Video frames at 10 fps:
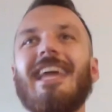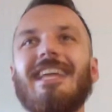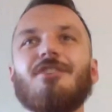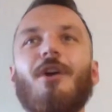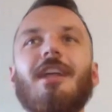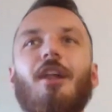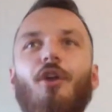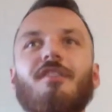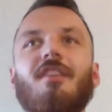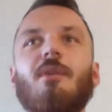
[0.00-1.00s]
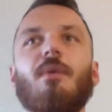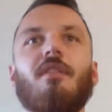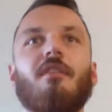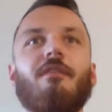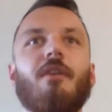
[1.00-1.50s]
Integrating closely
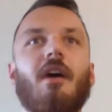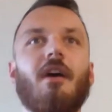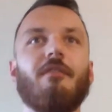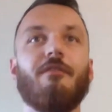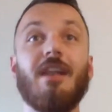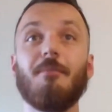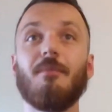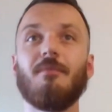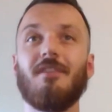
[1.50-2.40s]
with uh, develop,